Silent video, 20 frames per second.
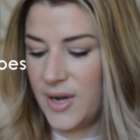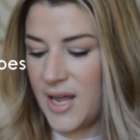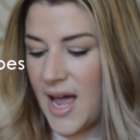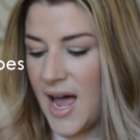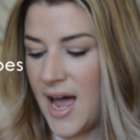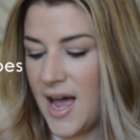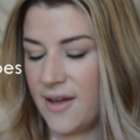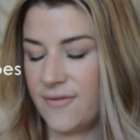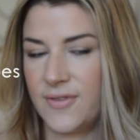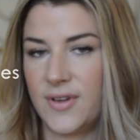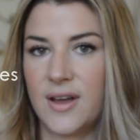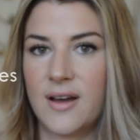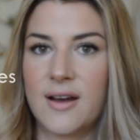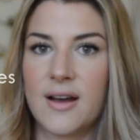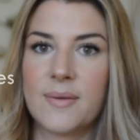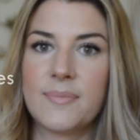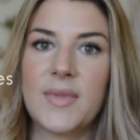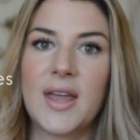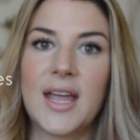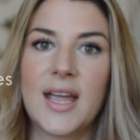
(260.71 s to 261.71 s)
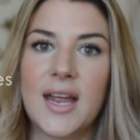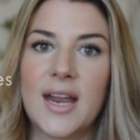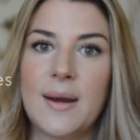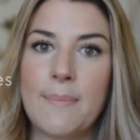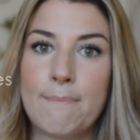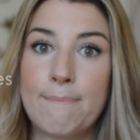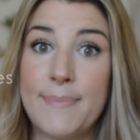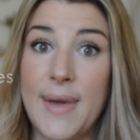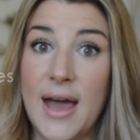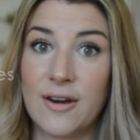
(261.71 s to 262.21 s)
we have
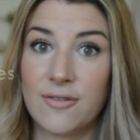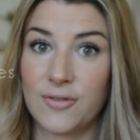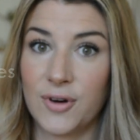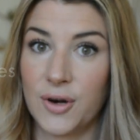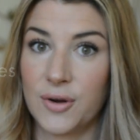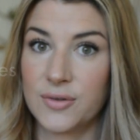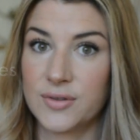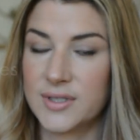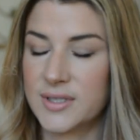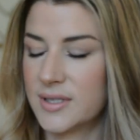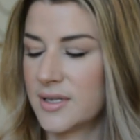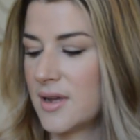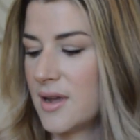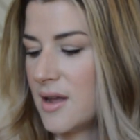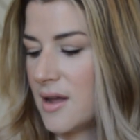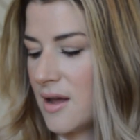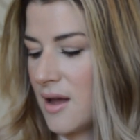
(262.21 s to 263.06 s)
in Bed Rose.